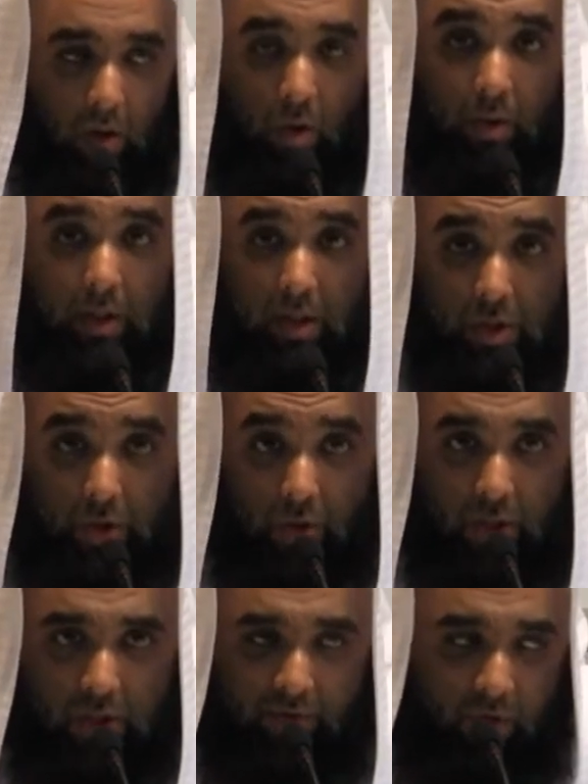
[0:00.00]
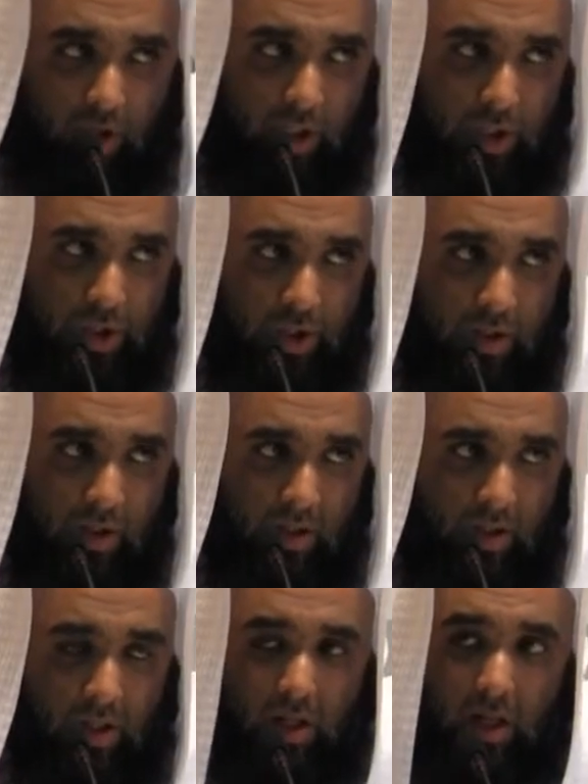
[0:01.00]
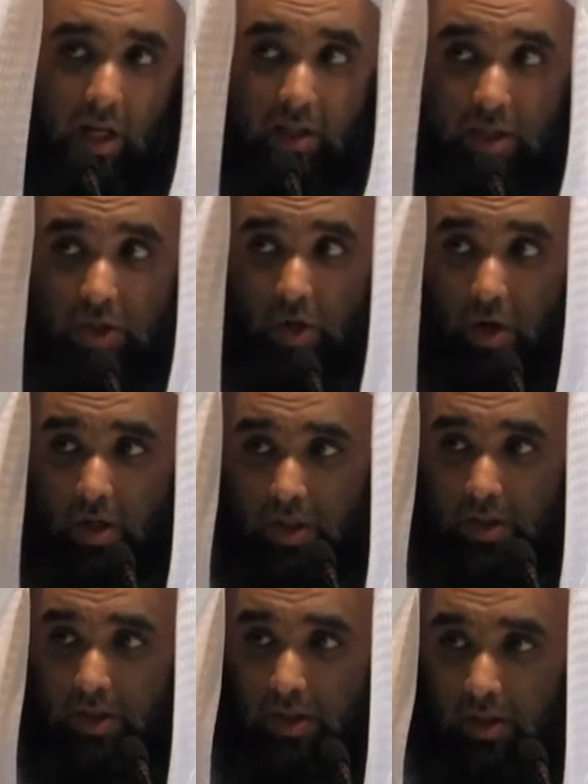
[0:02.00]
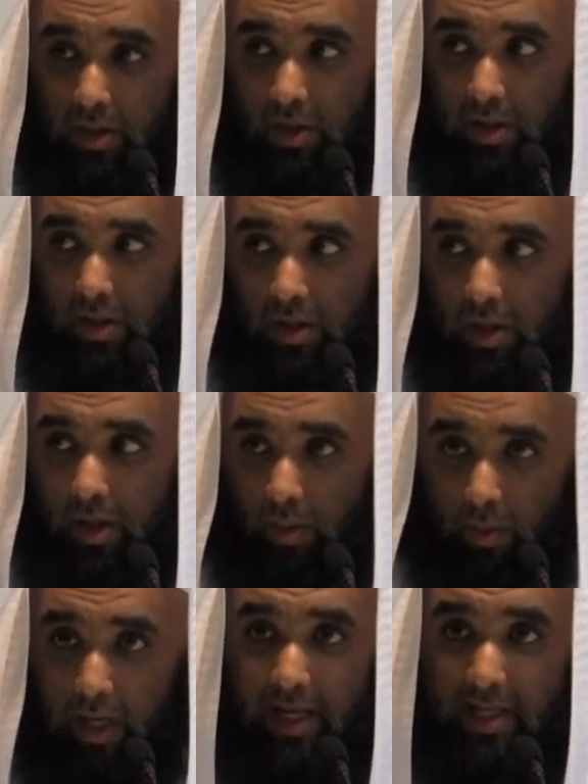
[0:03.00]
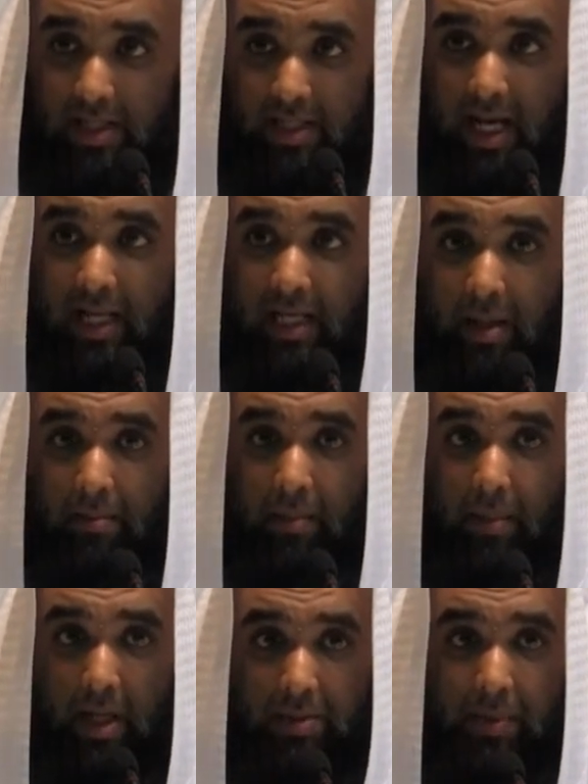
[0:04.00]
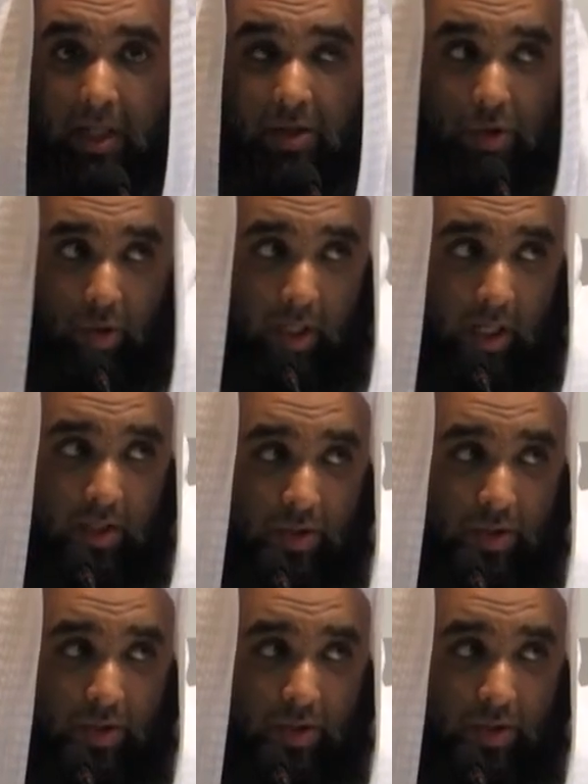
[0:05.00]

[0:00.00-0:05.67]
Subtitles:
Only the students of knowledge and the scholars would understand them as being Sunnah.